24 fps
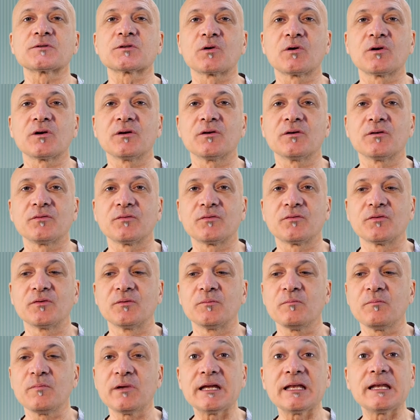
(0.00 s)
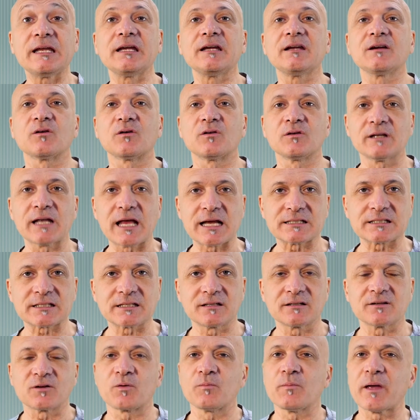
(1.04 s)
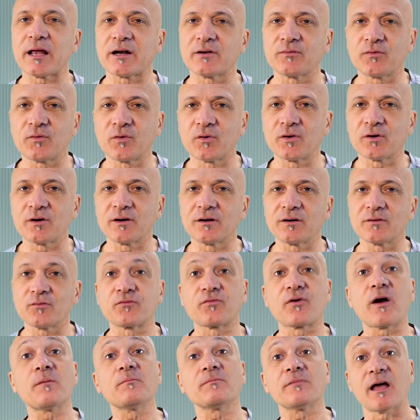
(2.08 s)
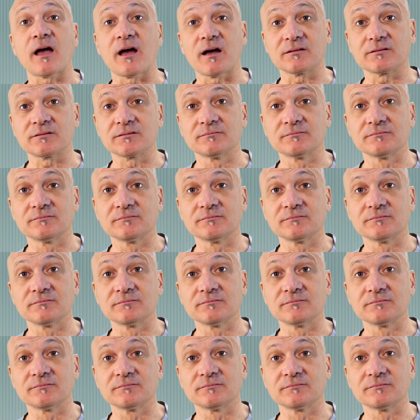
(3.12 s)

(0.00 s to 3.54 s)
sort of meaning or lesson or metaphor from that.